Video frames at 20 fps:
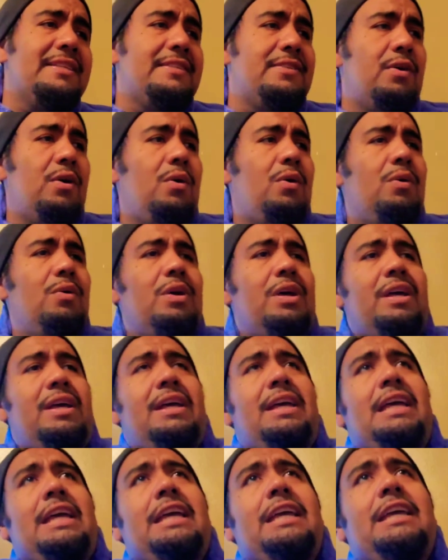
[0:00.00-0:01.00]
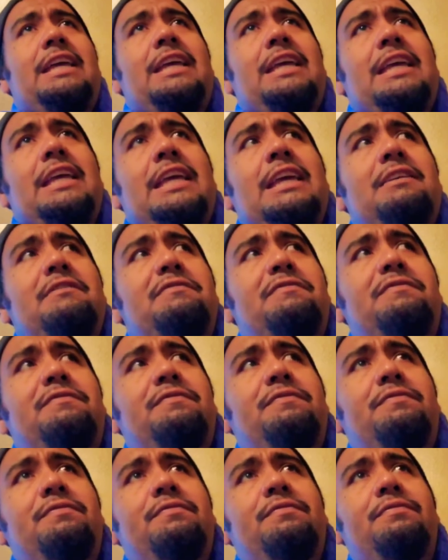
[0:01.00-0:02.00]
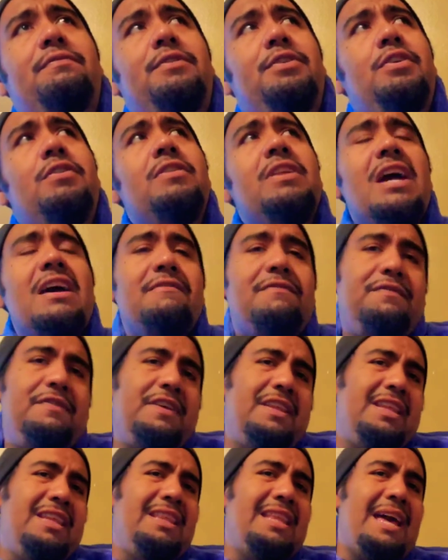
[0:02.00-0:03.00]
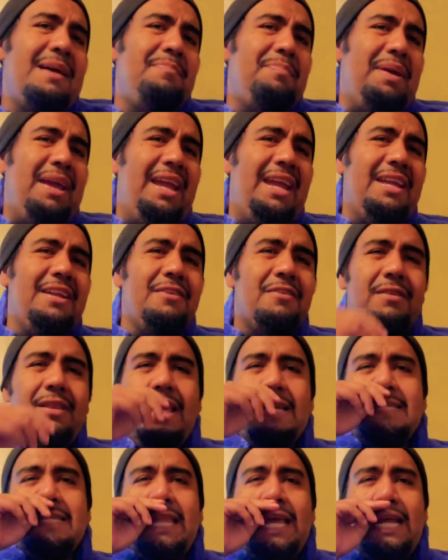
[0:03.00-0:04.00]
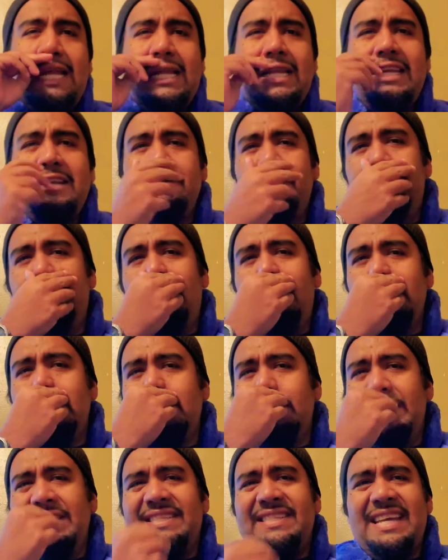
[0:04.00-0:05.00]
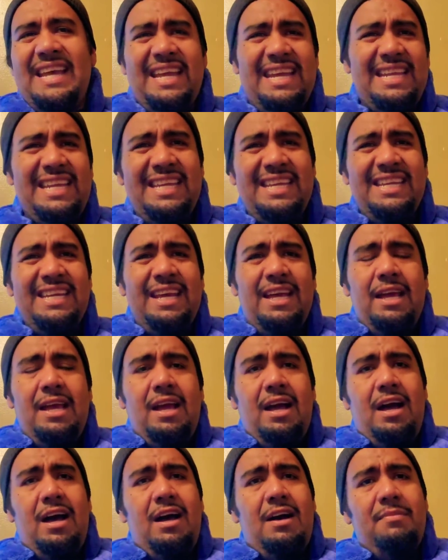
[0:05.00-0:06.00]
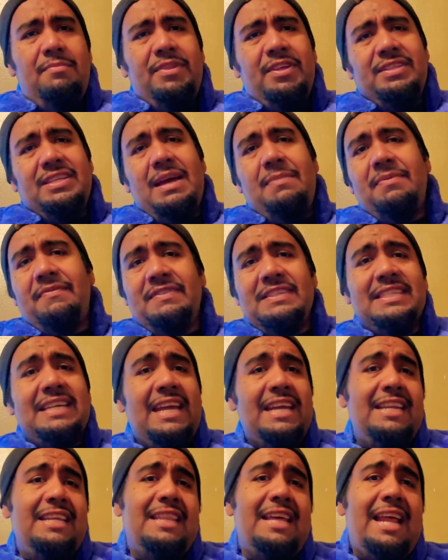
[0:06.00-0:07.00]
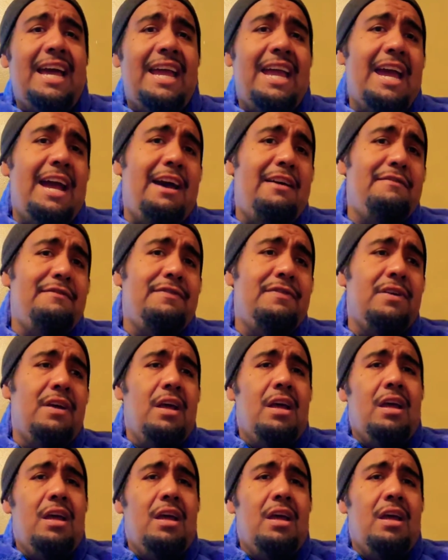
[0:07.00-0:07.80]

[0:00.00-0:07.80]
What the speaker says: So if you're not feeling that pain, you're less likely to fall to anxiety, the type of anxiety that I have.